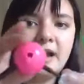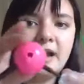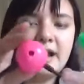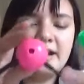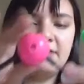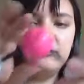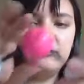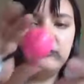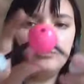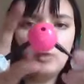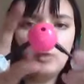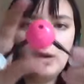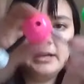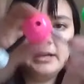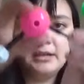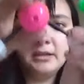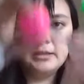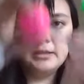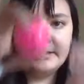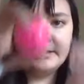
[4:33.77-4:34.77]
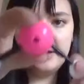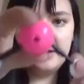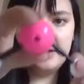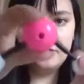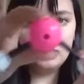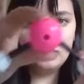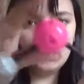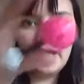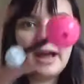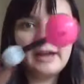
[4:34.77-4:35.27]
I have one
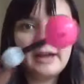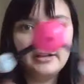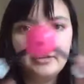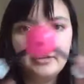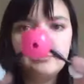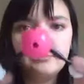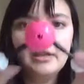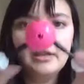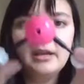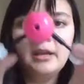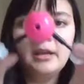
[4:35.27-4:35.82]
central atom